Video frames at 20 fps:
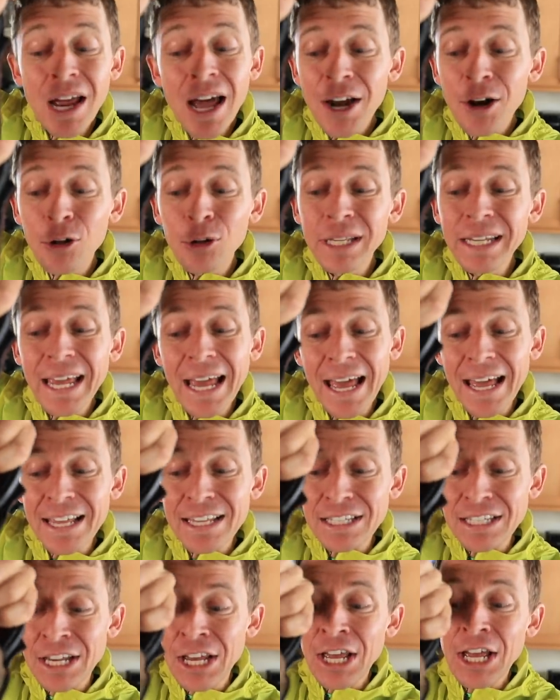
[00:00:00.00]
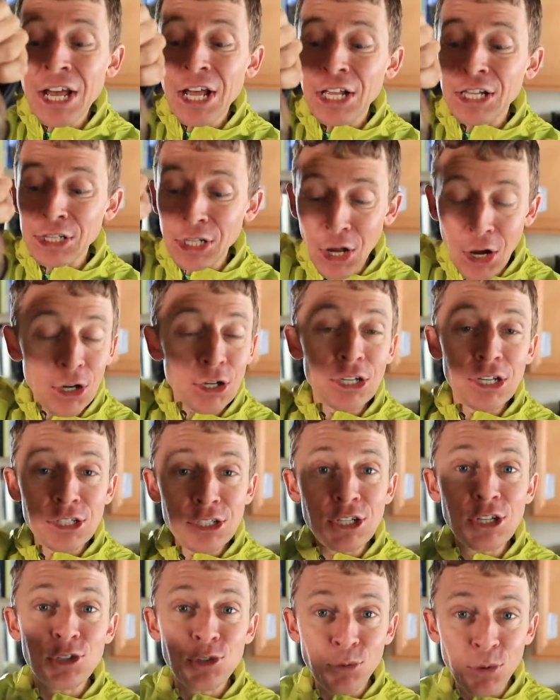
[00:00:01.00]
not only as long
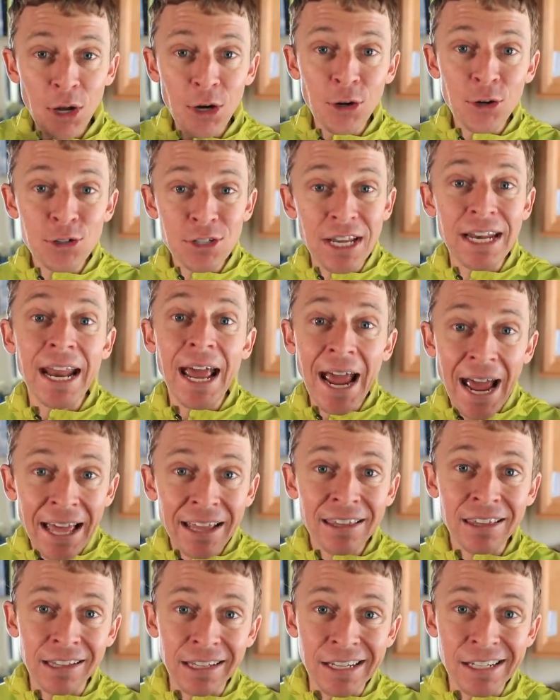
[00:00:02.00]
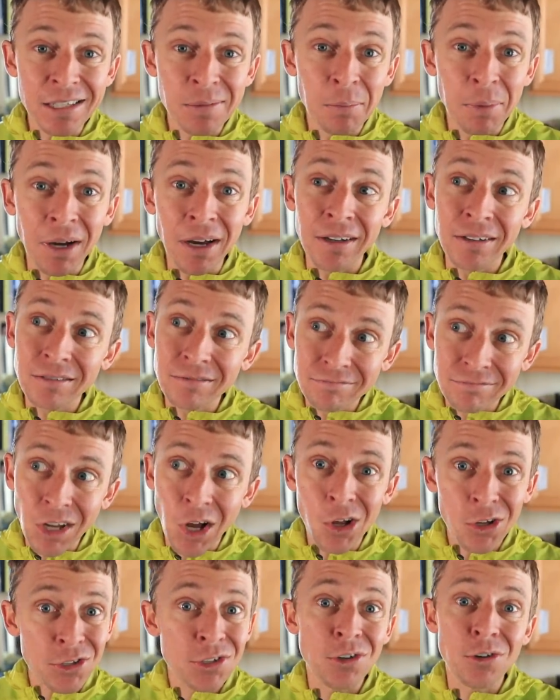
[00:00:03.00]
distance runners and athletes, but
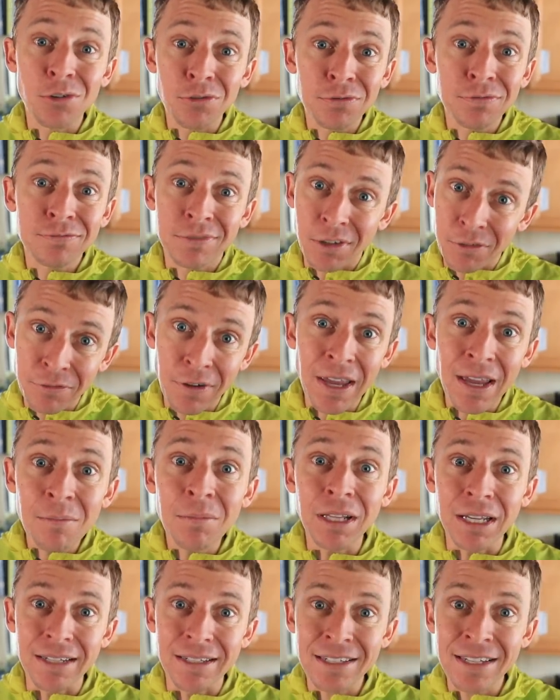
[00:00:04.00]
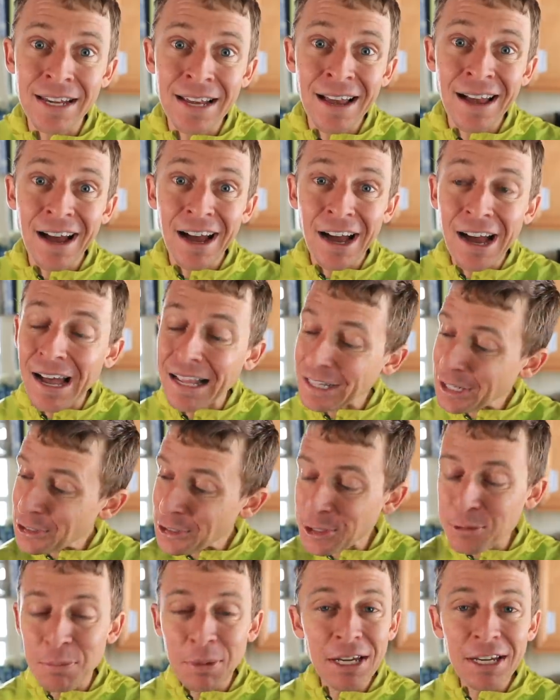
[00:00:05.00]
also the families. Uh, let's
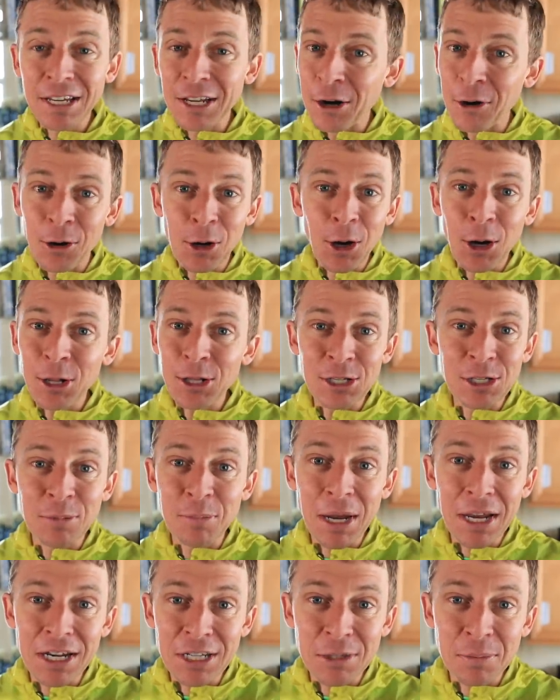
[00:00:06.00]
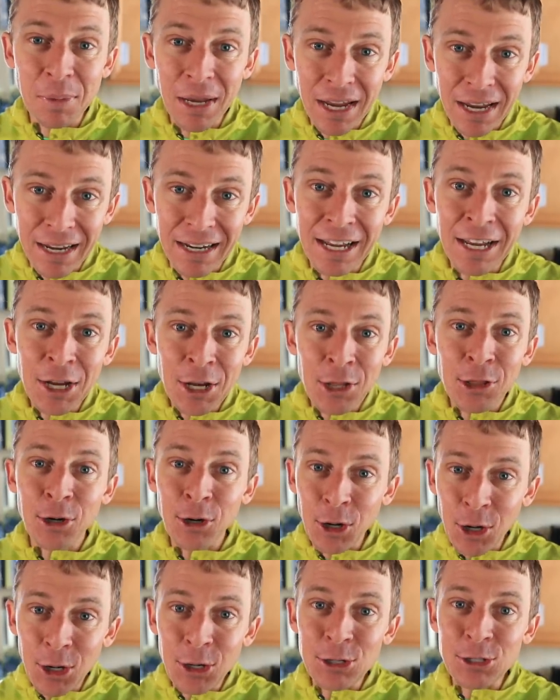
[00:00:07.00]
just be, you know, call a spade a spade.
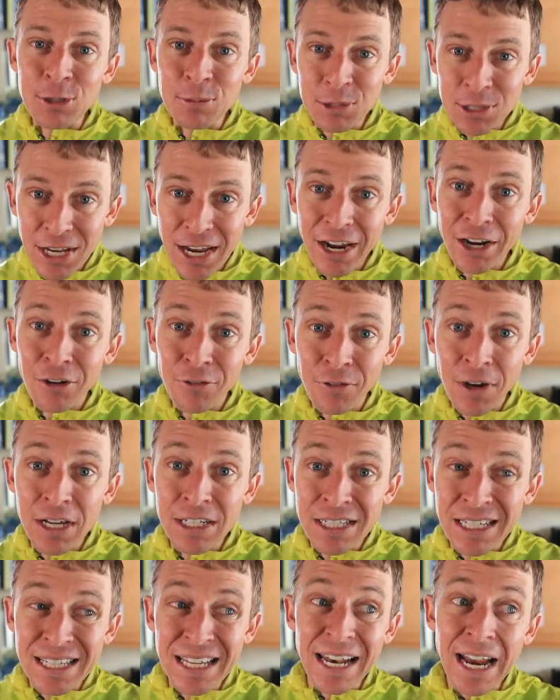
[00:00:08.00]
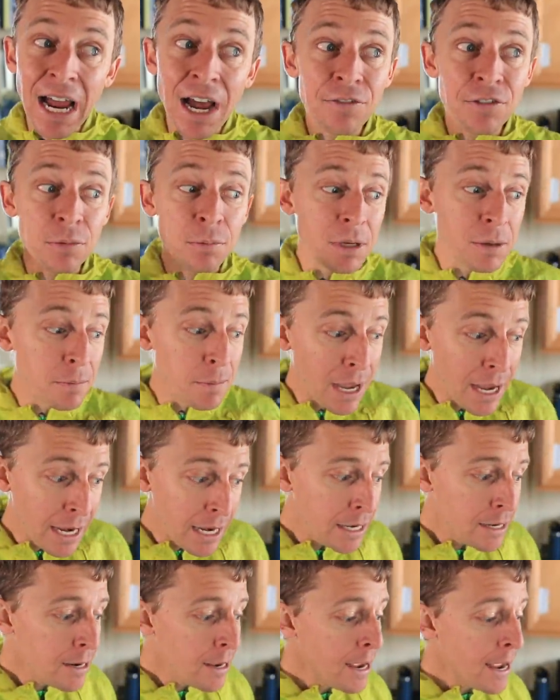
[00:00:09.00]
There are some sacrifices that have to be
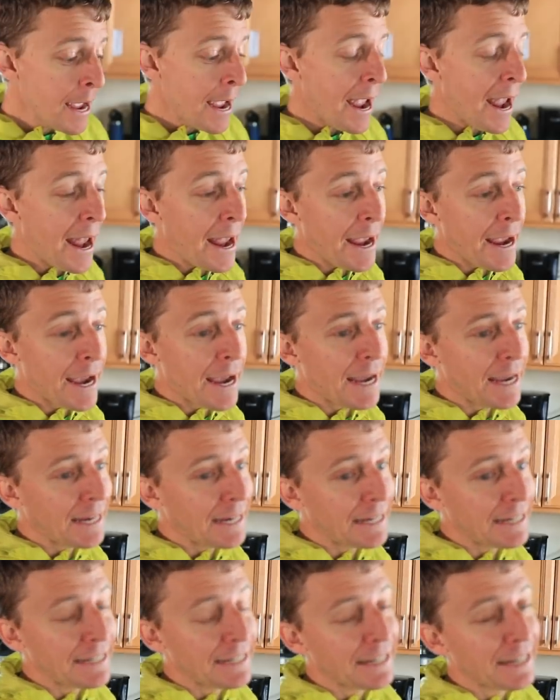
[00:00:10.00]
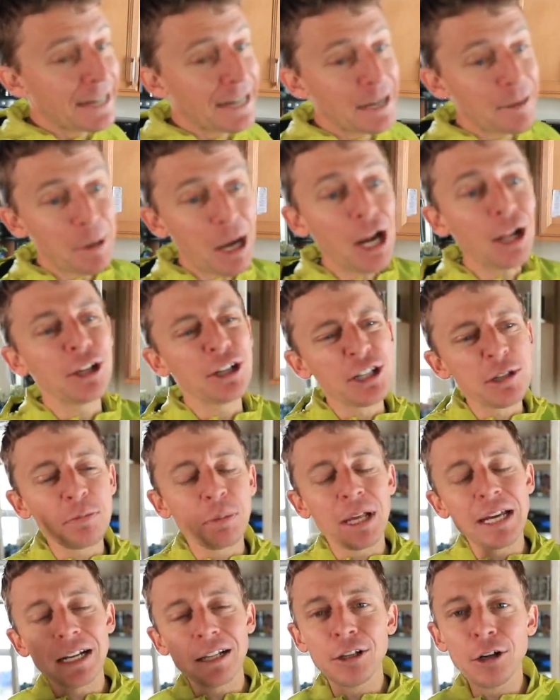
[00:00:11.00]
made, and um, I'll
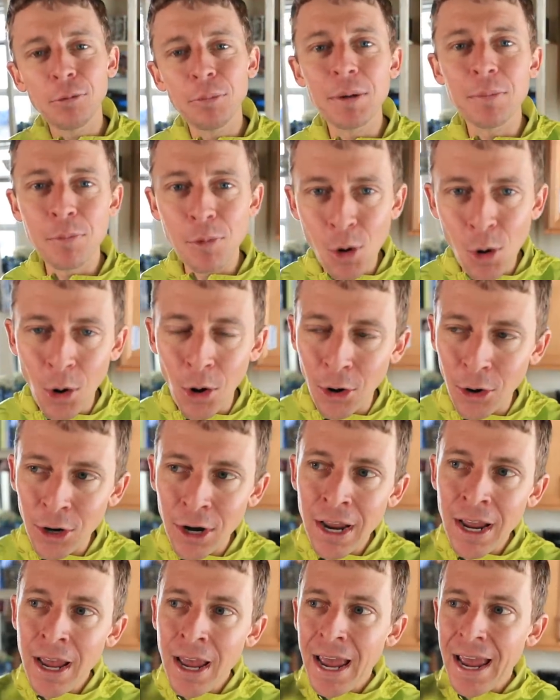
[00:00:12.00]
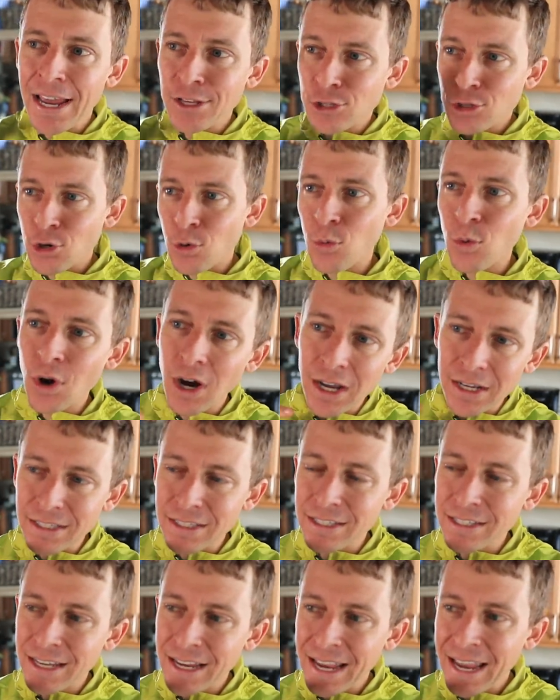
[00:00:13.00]
explain a little bit more as to what,
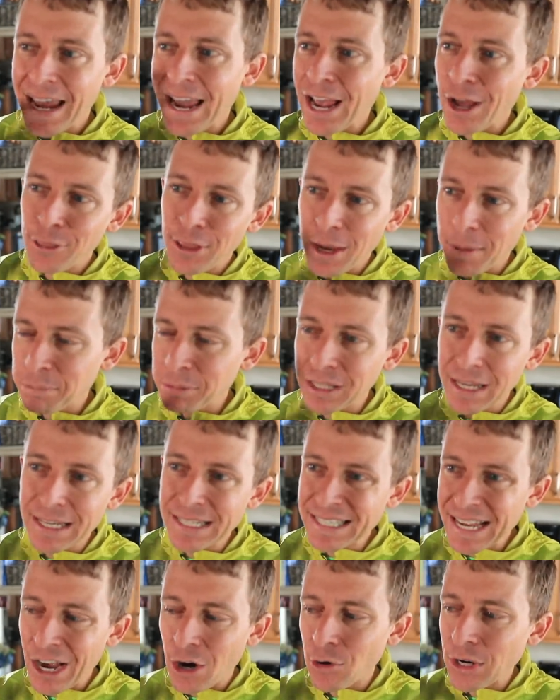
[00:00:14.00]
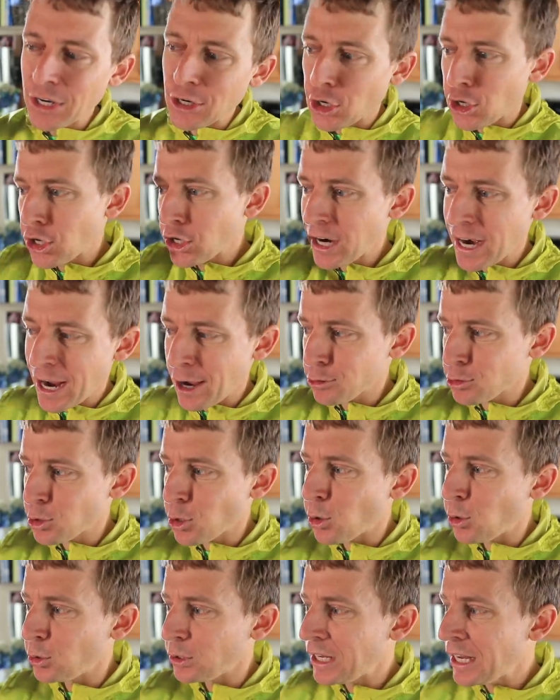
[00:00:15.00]
how that plays out in our
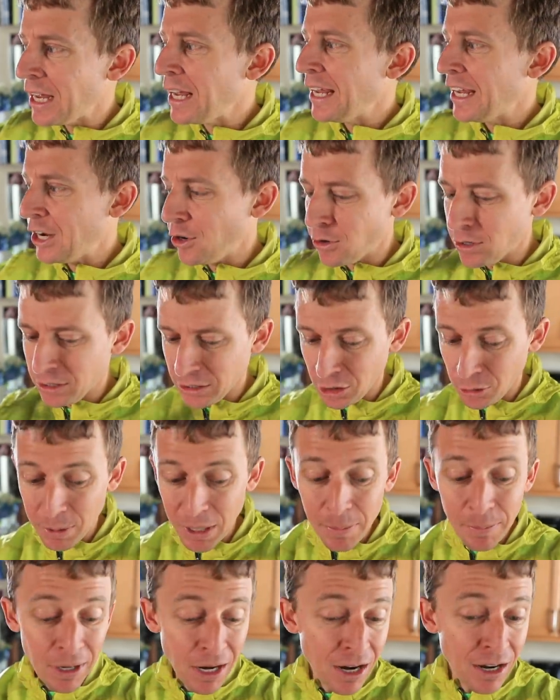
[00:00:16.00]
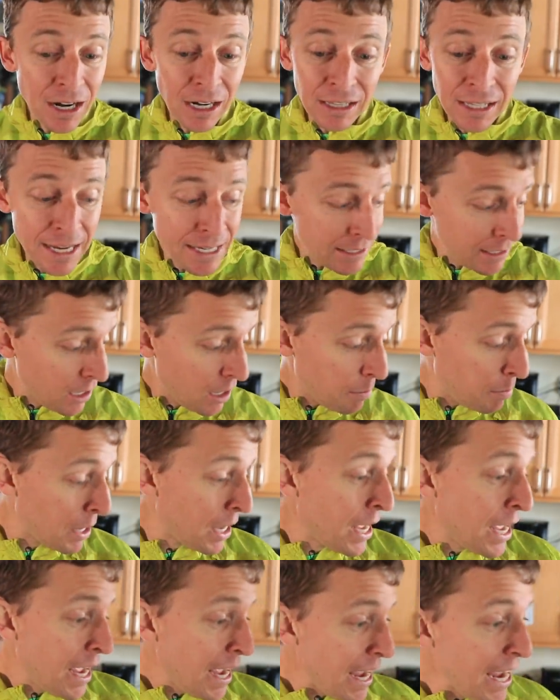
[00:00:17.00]
household here in a little bit. But I'm going to lace up
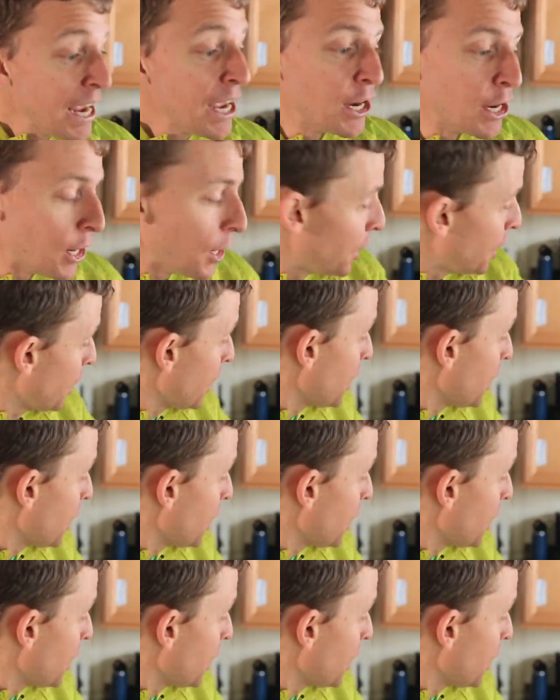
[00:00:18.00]
in